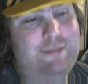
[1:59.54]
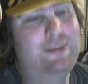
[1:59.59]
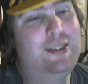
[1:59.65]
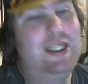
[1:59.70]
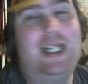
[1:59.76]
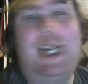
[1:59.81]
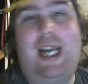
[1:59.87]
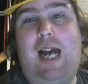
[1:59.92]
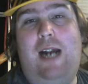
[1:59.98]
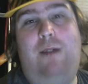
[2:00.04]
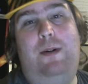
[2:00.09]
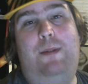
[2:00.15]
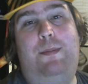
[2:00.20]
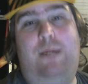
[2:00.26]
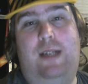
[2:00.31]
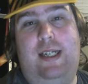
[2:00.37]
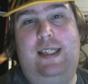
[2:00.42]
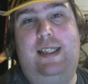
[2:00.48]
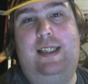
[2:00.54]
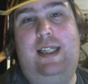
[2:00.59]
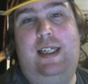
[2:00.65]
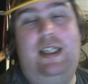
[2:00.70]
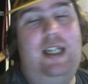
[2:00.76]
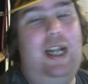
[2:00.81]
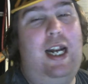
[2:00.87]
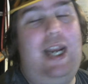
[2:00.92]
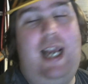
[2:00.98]
you got to replace
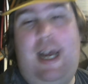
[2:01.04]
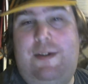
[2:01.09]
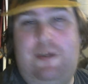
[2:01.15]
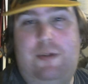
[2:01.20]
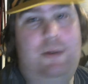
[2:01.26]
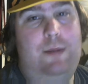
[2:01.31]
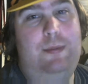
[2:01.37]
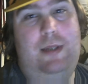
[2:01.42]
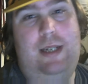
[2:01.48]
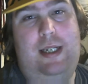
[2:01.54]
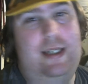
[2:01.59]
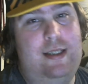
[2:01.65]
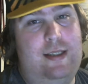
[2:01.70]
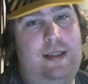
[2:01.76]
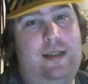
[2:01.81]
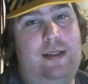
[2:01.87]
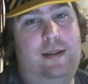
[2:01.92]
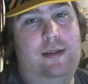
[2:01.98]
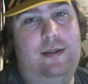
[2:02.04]
you got to have it replaced